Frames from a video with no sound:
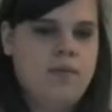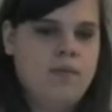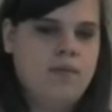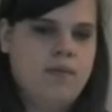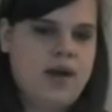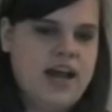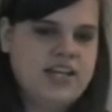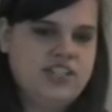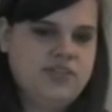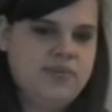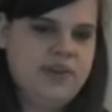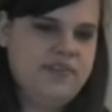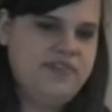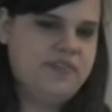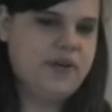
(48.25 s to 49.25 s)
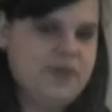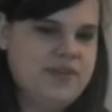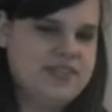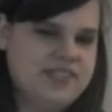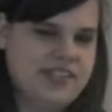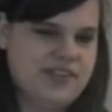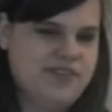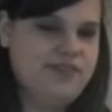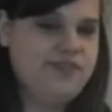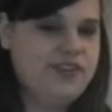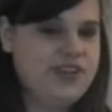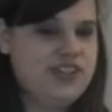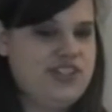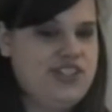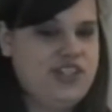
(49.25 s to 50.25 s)
Why should we focus on the
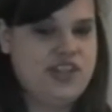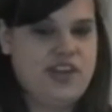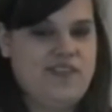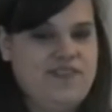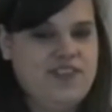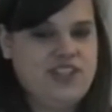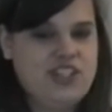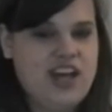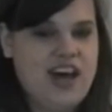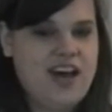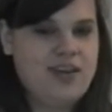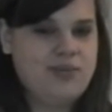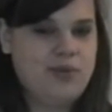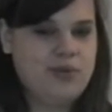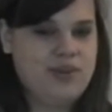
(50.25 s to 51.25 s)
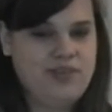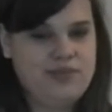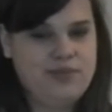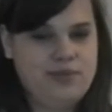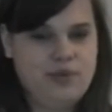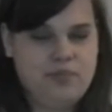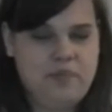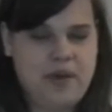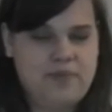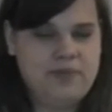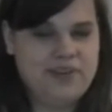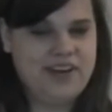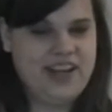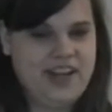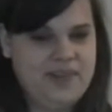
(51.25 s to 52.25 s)
first year if the child won't even
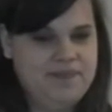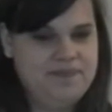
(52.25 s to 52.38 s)
remember it?